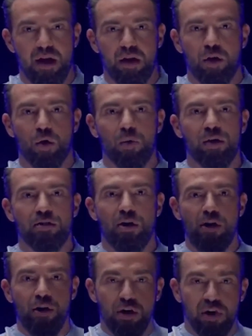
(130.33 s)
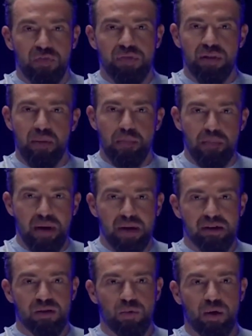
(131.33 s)
and always look for the
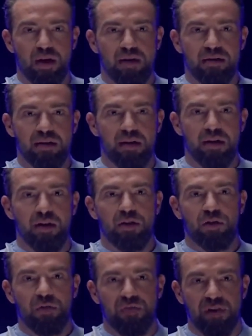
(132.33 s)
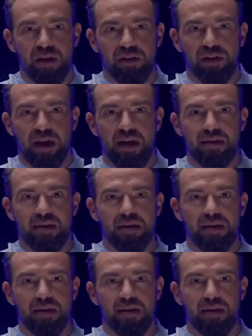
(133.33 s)
best ways to finish cases